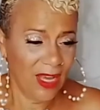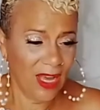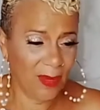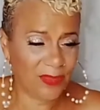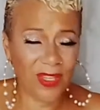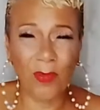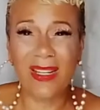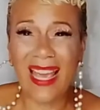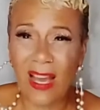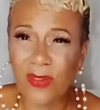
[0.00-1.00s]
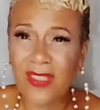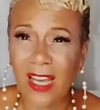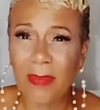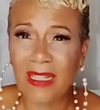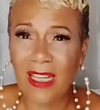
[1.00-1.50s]
um, someone else
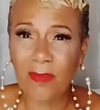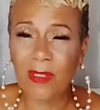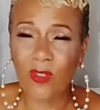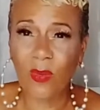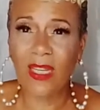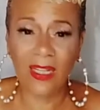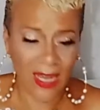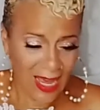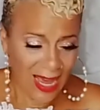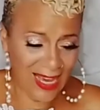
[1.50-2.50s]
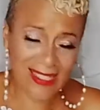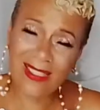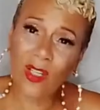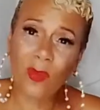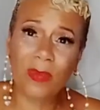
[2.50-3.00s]
coming in between, I
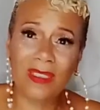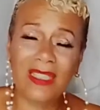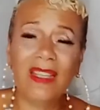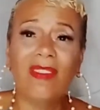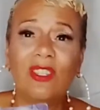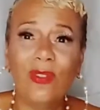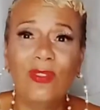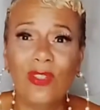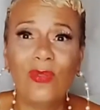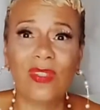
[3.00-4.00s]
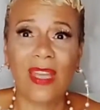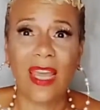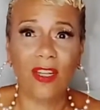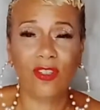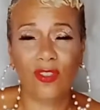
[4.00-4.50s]
still believe that you two stayed